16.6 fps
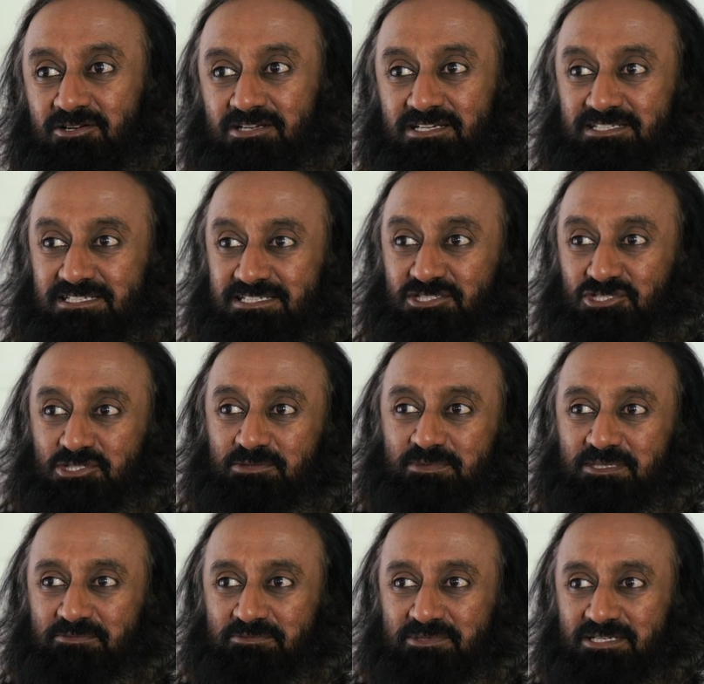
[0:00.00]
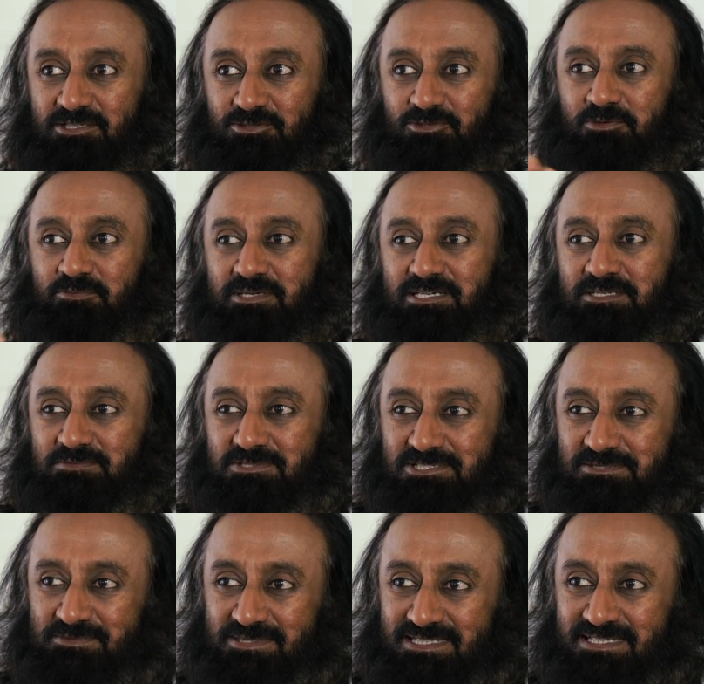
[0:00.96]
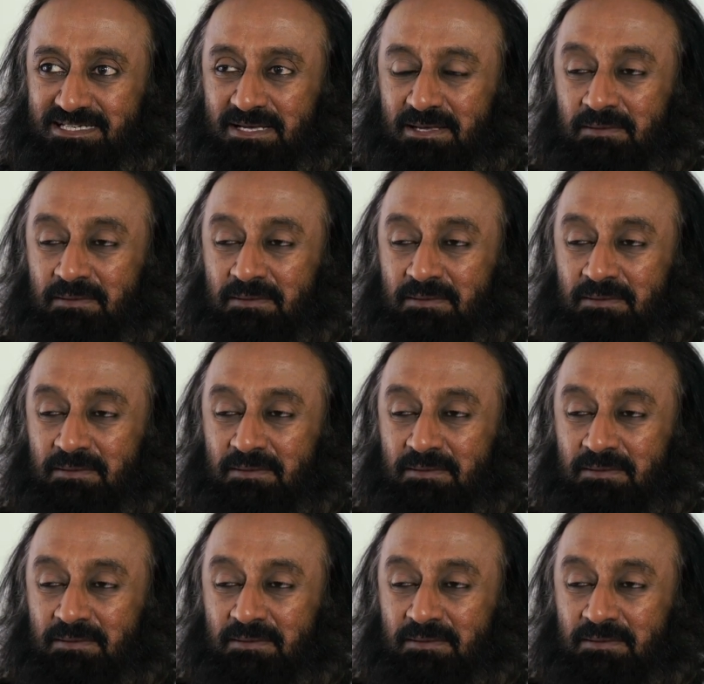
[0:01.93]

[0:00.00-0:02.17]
Or eating German bread, you don't become German.